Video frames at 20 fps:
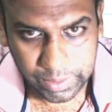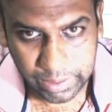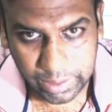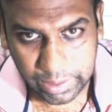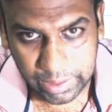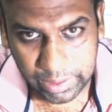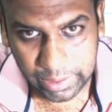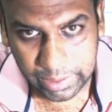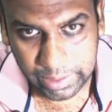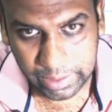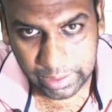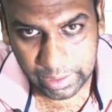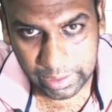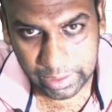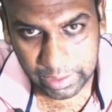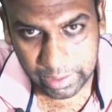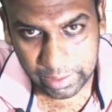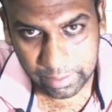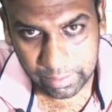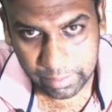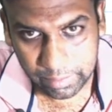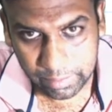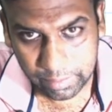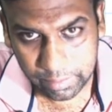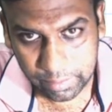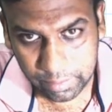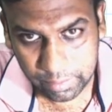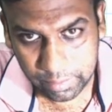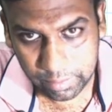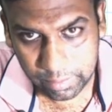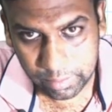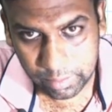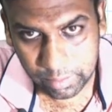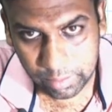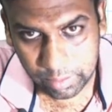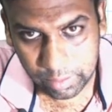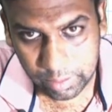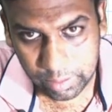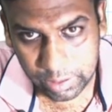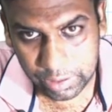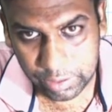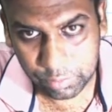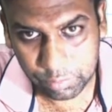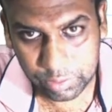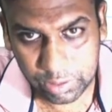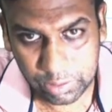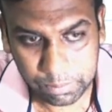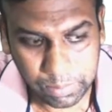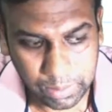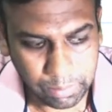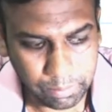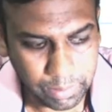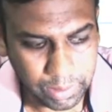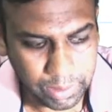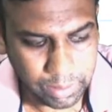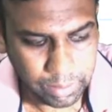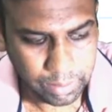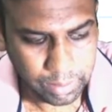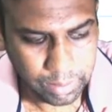ak e to the power